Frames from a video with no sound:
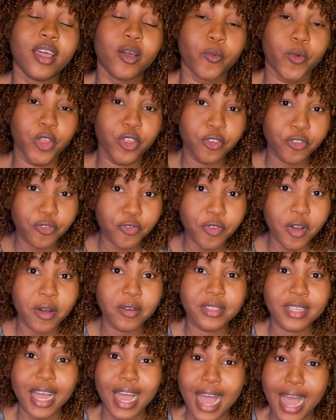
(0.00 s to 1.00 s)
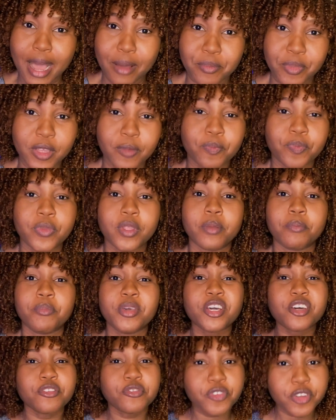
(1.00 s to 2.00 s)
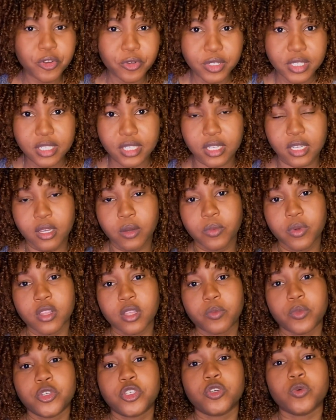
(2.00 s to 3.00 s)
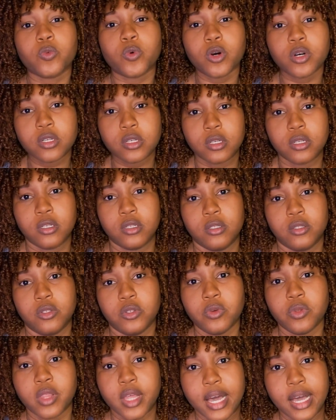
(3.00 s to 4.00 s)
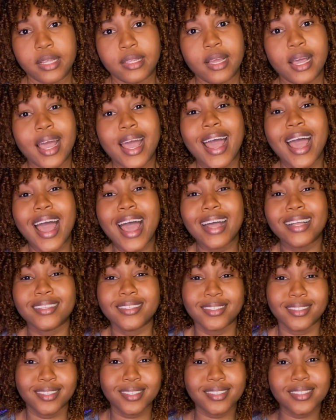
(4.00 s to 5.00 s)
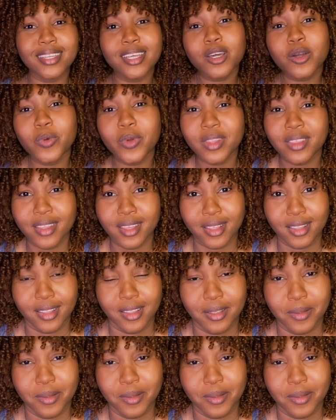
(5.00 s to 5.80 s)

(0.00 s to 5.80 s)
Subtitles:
When you found that habit, pick a frequency within which you want to do that and stick with it.